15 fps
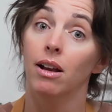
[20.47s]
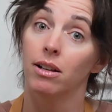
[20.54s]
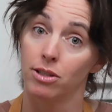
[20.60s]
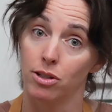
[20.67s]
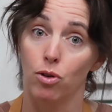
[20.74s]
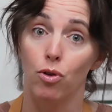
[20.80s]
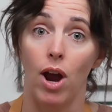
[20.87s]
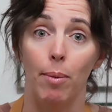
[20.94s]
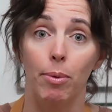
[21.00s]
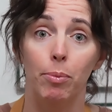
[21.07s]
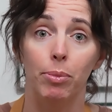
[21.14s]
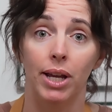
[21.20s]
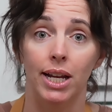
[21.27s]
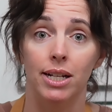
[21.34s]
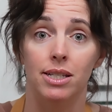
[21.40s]
So grab a
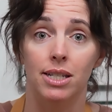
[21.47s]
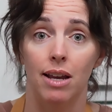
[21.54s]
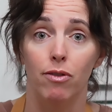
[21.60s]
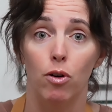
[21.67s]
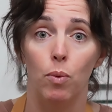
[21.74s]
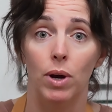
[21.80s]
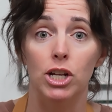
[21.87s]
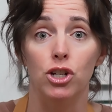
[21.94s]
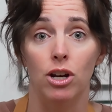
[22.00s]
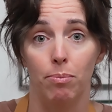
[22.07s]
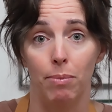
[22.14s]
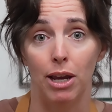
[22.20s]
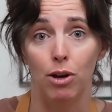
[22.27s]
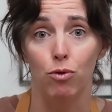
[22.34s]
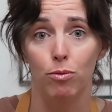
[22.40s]
plate, save a wish, and
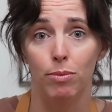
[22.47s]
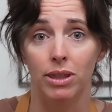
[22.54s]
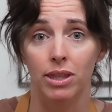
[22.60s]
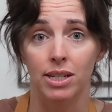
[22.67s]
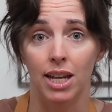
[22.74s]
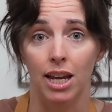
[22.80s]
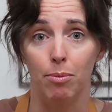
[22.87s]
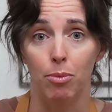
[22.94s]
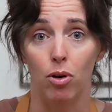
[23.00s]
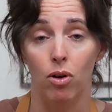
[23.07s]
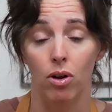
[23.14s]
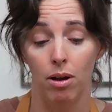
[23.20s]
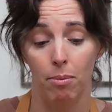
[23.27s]
make room at the table.